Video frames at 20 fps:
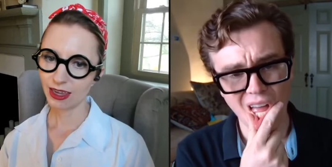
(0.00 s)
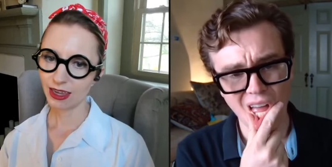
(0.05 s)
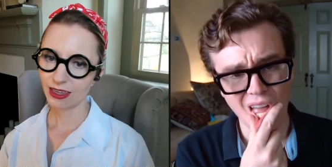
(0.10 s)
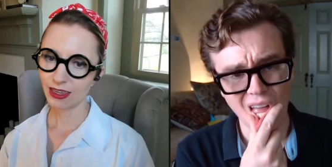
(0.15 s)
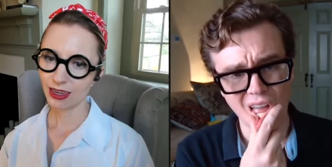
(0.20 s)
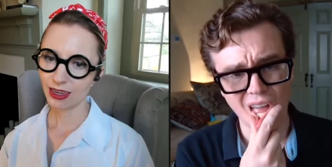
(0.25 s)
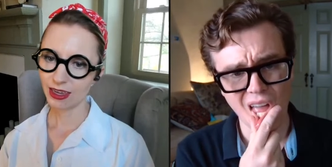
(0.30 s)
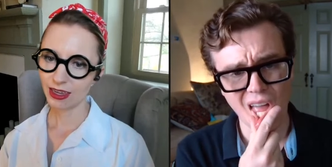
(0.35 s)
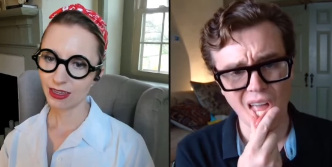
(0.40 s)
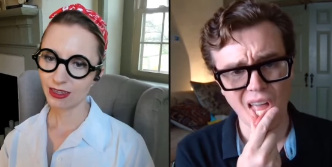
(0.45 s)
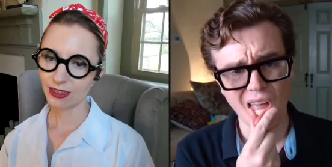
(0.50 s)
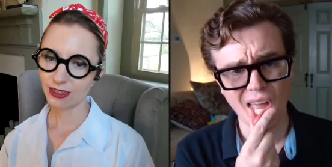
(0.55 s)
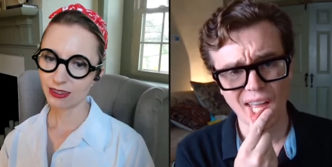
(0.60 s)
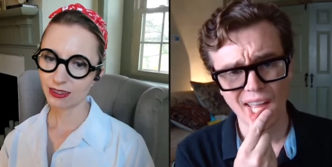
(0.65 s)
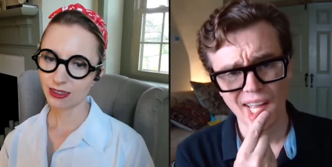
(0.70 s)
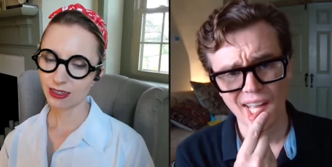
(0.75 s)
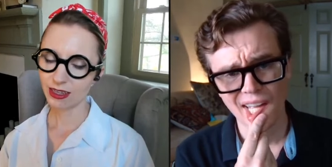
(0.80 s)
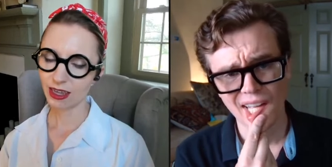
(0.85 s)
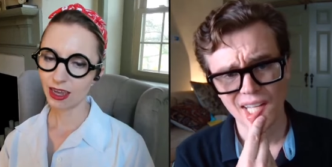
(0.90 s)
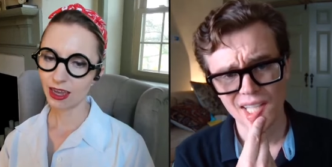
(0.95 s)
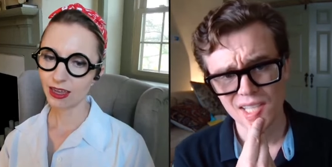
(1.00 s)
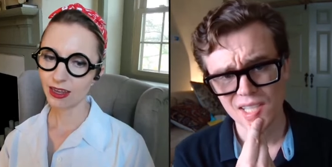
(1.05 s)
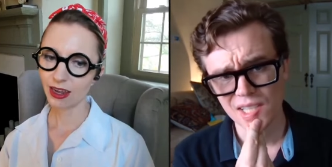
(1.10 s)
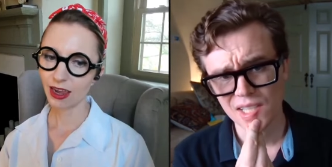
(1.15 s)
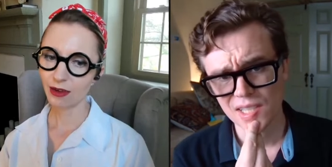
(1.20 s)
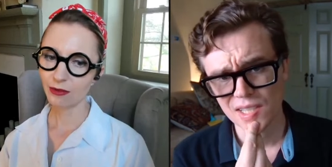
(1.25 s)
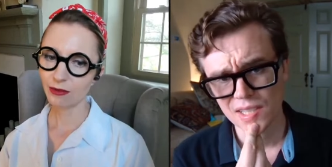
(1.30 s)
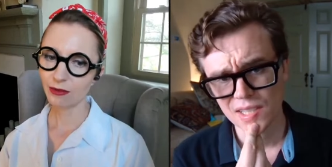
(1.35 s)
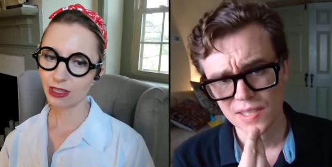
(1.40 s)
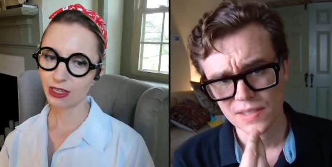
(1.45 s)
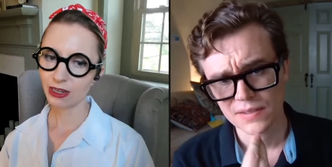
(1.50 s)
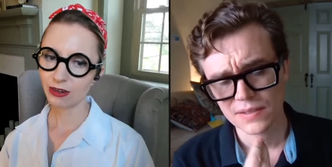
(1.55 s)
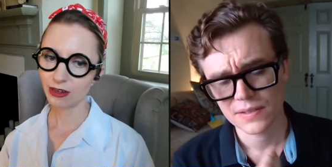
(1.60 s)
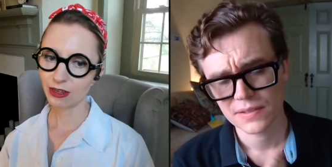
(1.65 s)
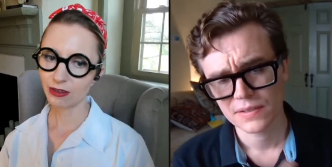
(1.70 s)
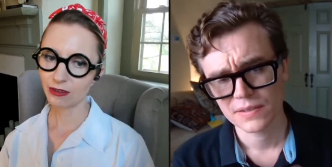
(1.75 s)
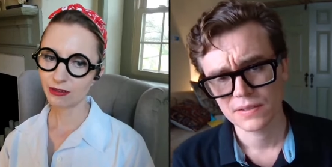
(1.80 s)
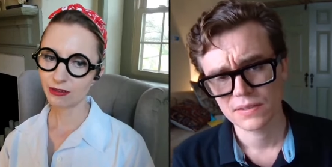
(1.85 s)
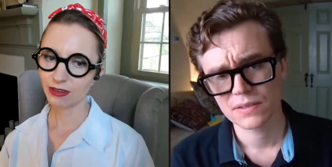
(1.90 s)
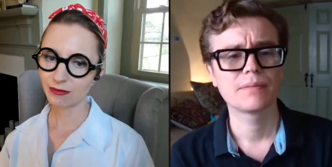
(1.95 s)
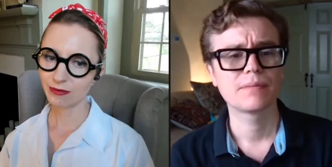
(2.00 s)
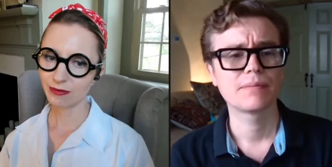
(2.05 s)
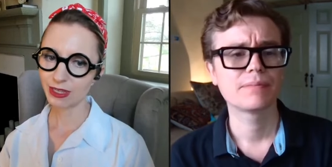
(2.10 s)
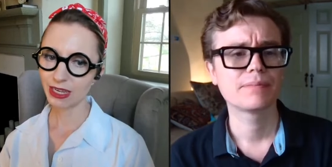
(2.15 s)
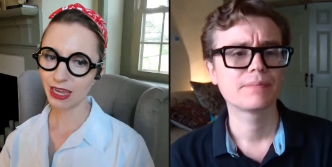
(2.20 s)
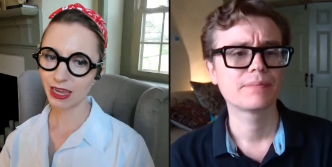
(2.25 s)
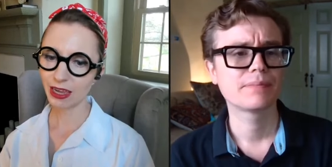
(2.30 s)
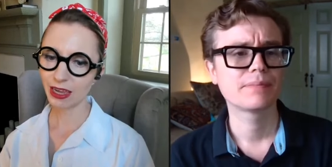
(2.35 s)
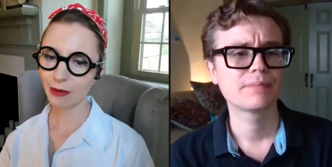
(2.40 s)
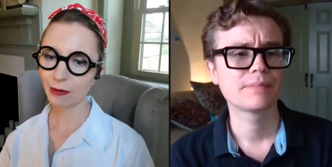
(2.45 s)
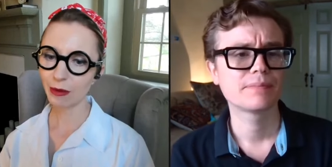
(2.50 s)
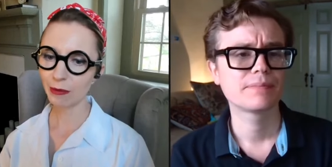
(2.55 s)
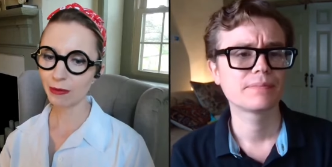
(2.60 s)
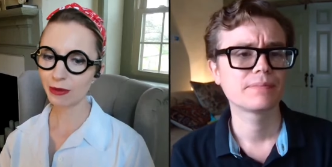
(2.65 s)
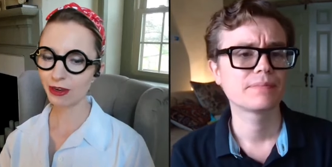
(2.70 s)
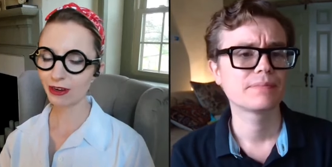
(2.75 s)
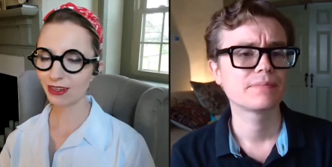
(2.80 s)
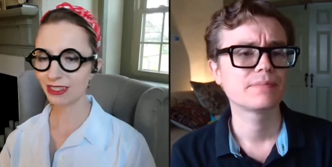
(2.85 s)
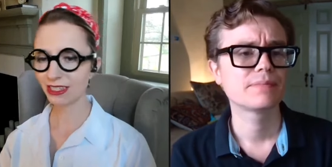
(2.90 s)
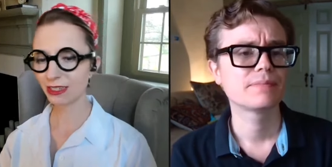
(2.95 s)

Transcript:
Speaker 1: guess. Yeah, I really don't know. But yeah, I'm curious